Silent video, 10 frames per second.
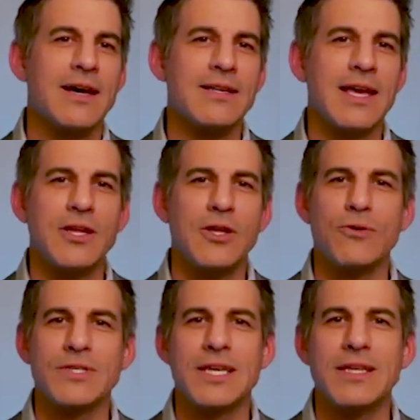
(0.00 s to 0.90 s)
date, you'll
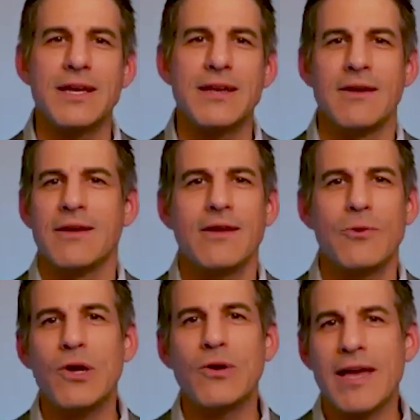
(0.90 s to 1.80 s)
see that
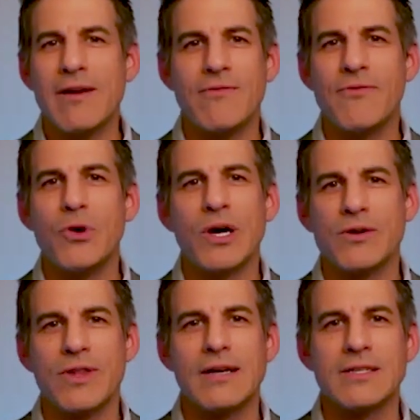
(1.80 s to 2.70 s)
we only have a few
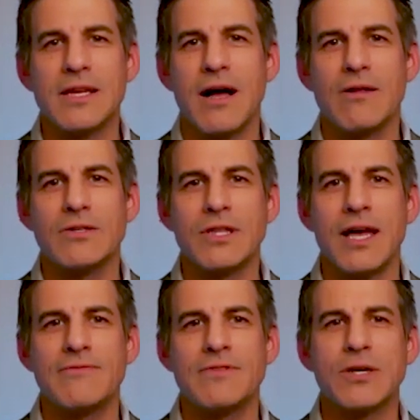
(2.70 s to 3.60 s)
$100,000
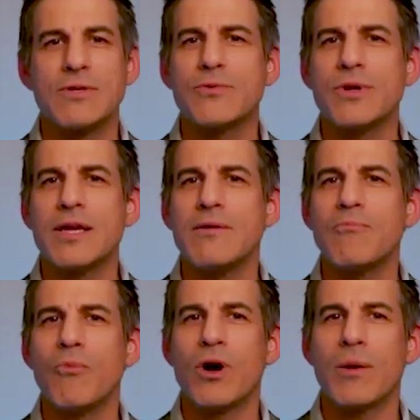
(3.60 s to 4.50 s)
left. So it's really
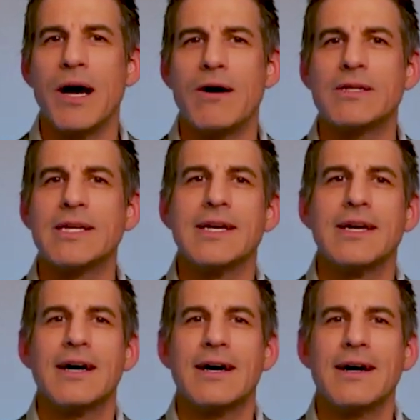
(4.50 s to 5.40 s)
more about
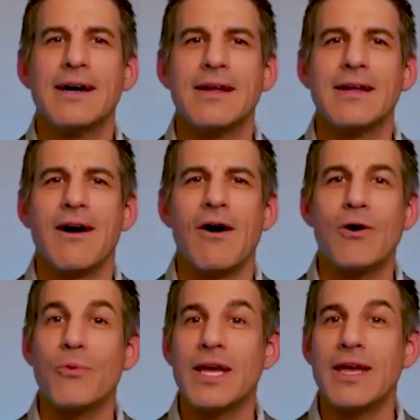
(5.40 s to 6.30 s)
are
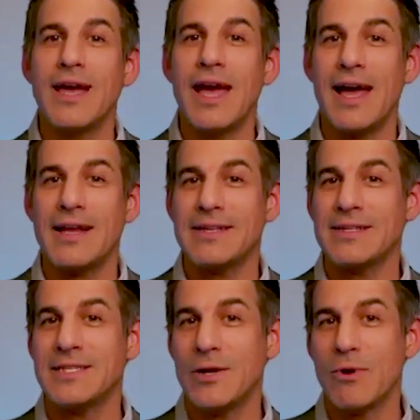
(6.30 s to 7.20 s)
we at
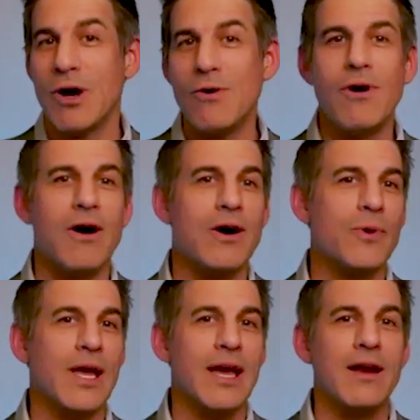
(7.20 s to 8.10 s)
zero? Are
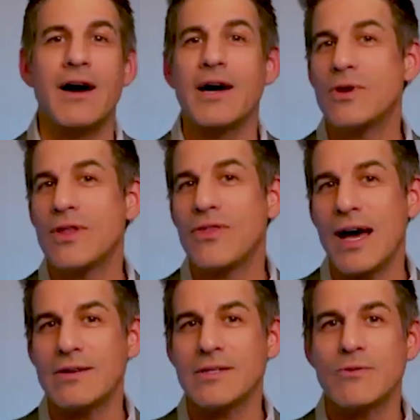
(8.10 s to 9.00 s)
we at
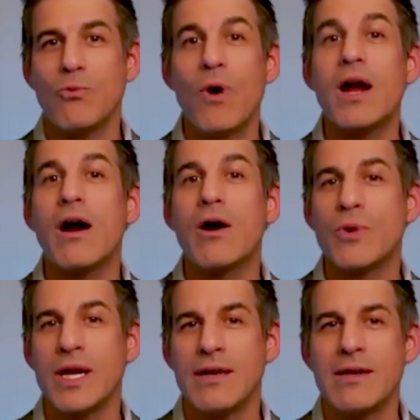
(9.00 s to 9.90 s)
100,000? Where are
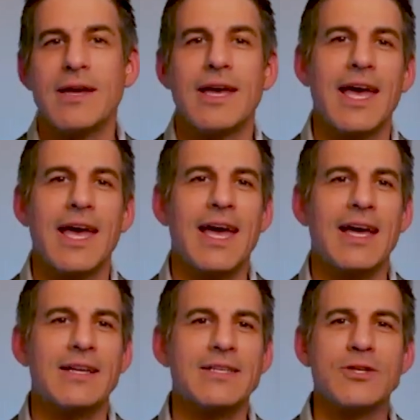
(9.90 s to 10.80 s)
we?
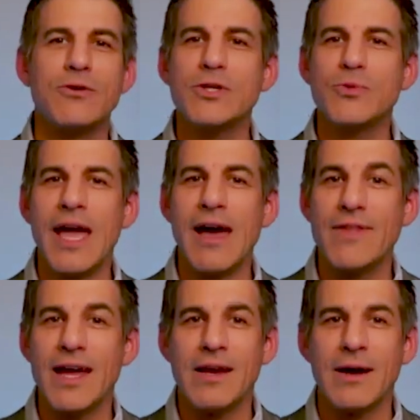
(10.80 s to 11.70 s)
And as soon as we have
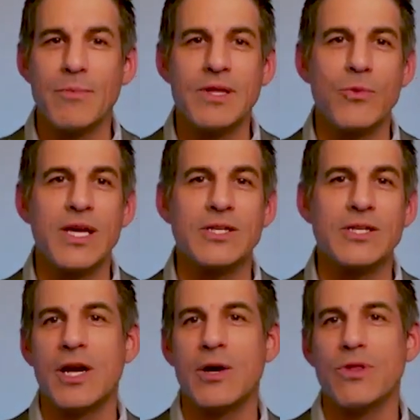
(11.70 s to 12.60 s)
that number that we can
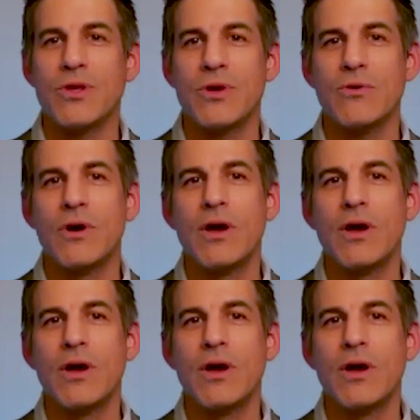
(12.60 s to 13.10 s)
share with you,